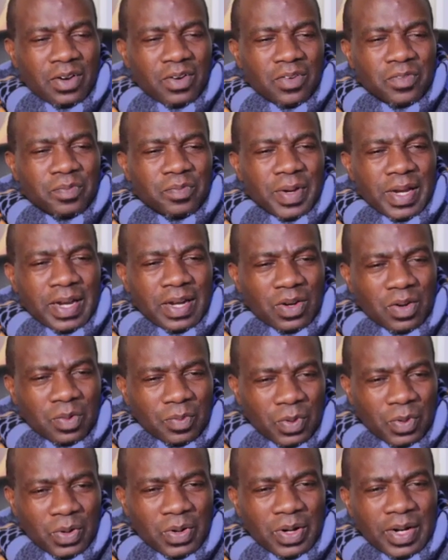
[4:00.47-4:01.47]
of paying
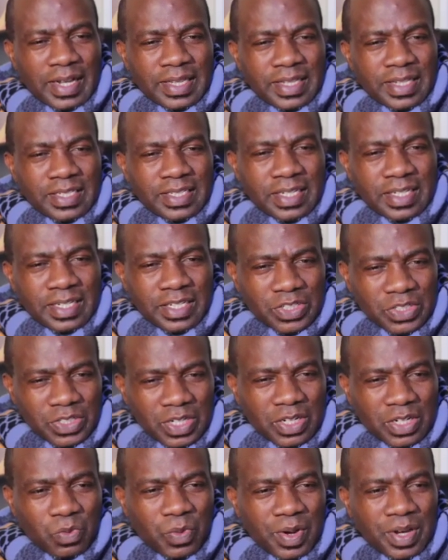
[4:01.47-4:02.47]
lobola and the
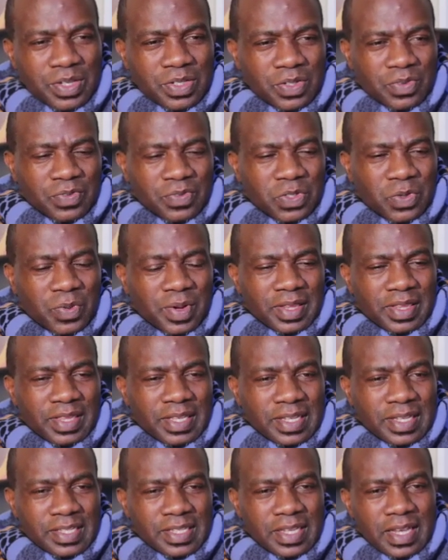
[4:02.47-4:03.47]
traditional ways of doing
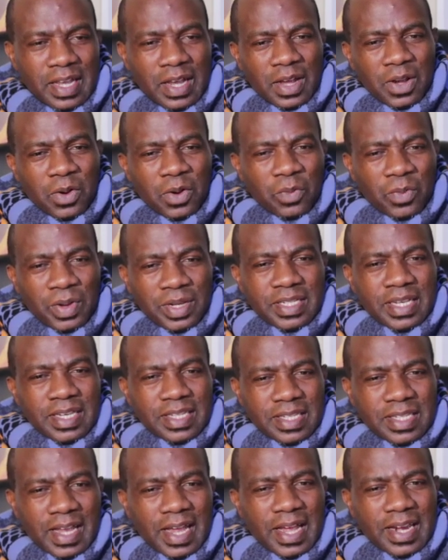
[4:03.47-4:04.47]
things. We
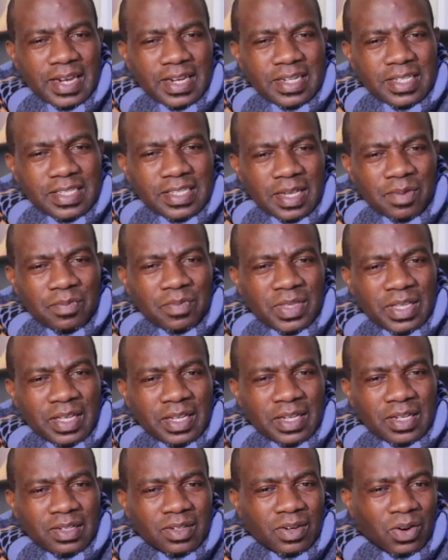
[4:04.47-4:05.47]
just added
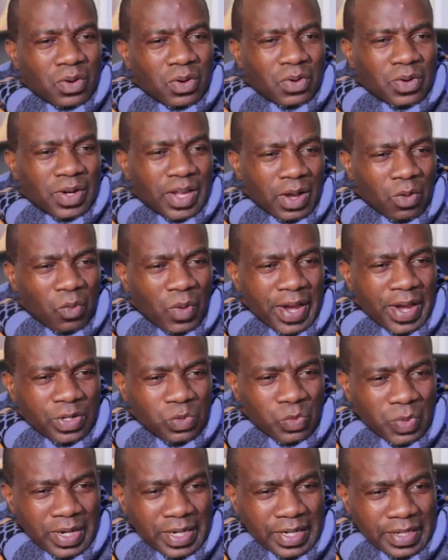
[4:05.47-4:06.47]
something called a
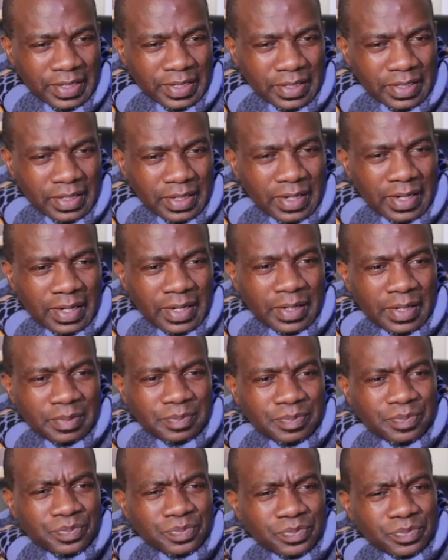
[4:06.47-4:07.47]
white wedding.
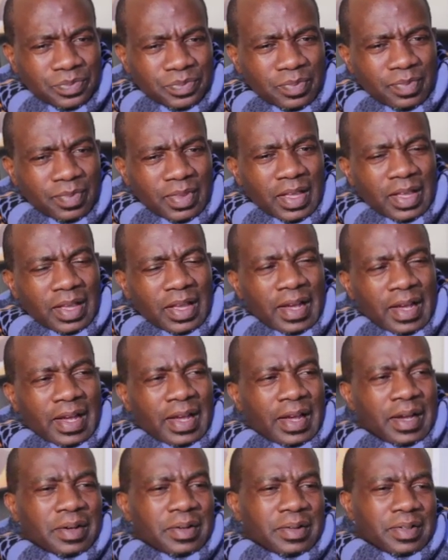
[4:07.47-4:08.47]

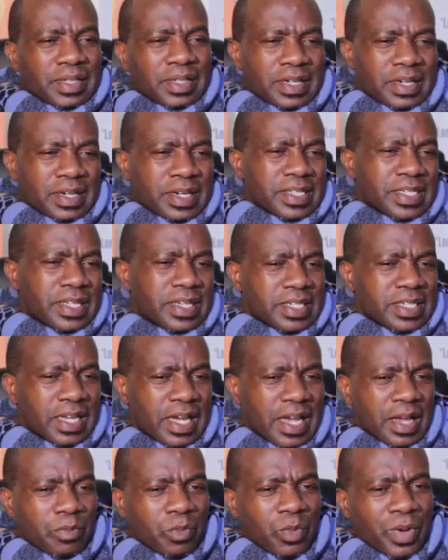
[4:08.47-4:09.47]
In recent
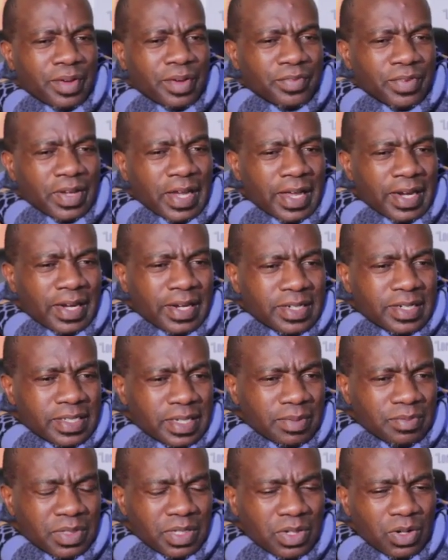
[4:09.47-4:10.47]
time, we have added
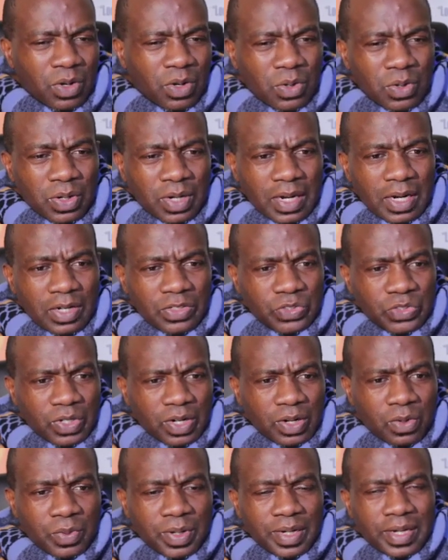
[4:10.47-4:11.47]
something called
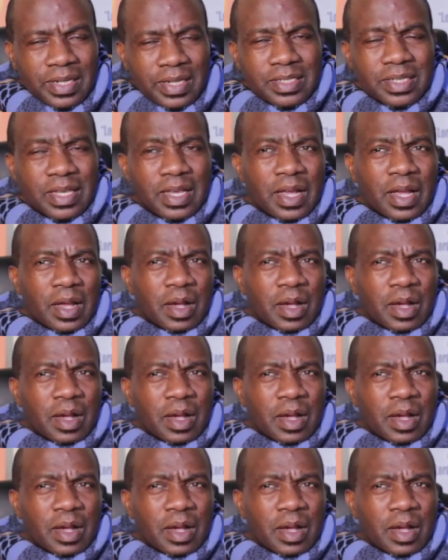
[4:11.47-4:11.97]
cultural weddings.